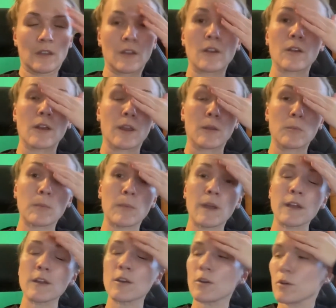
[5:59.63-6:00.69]
Okay, I'm
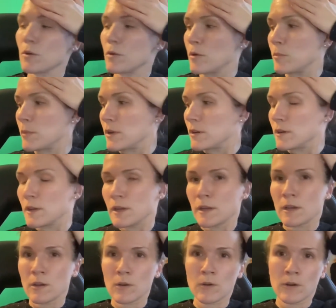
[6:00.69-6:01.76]
back home
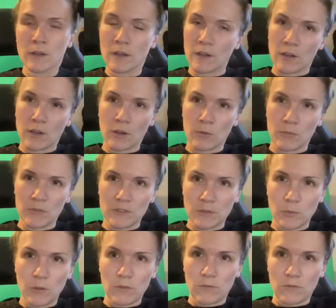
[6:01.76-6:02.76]
now. Um, to be